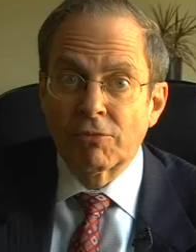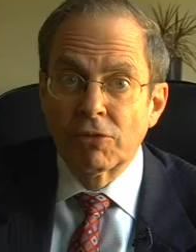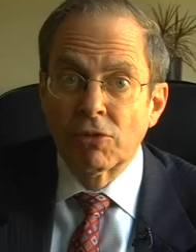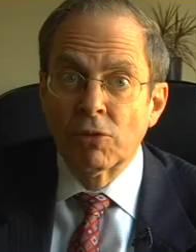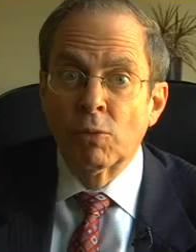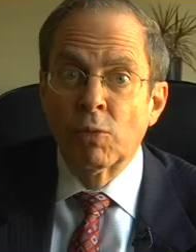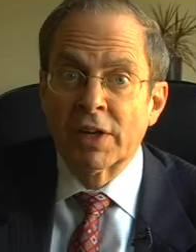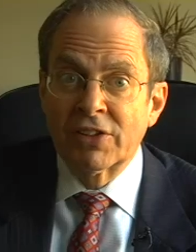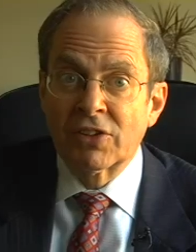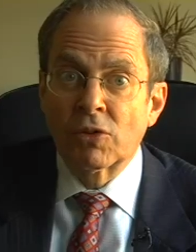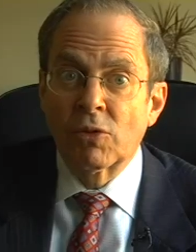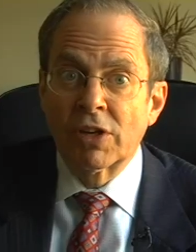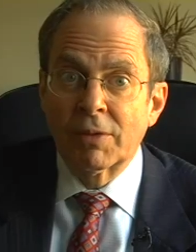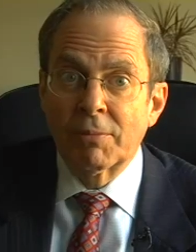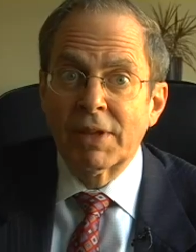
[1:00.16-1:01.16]
through what is
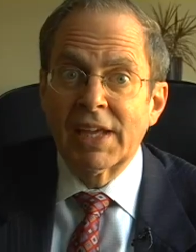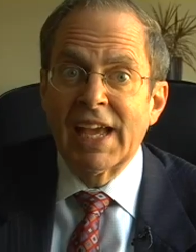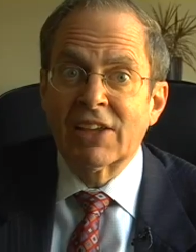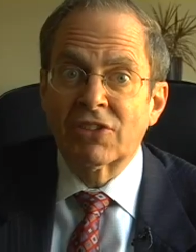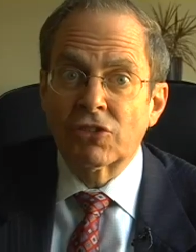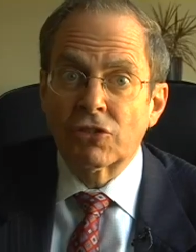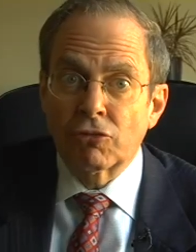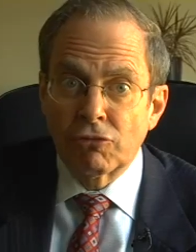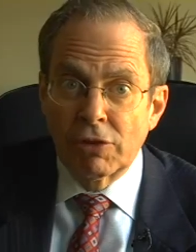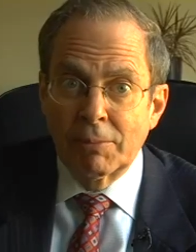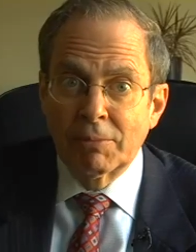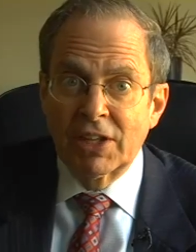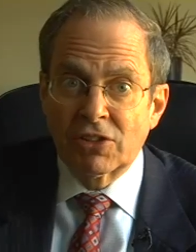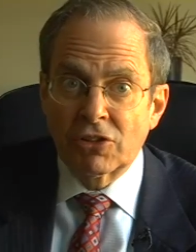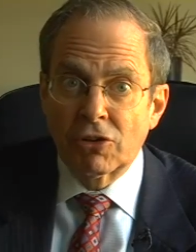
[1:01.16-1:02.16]
going to be
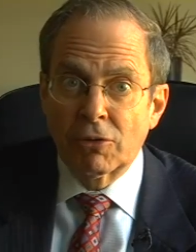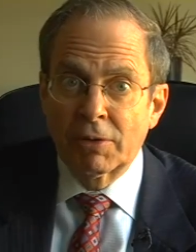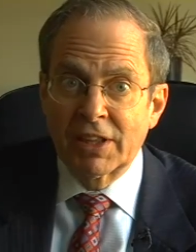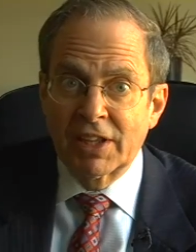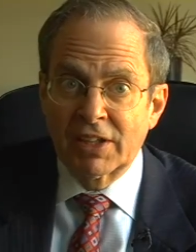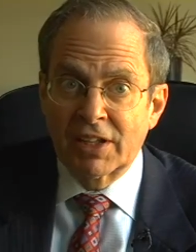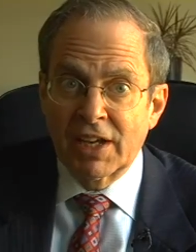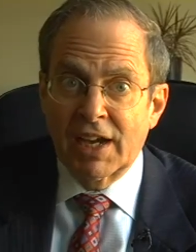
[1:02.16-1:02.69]
extremely turbulent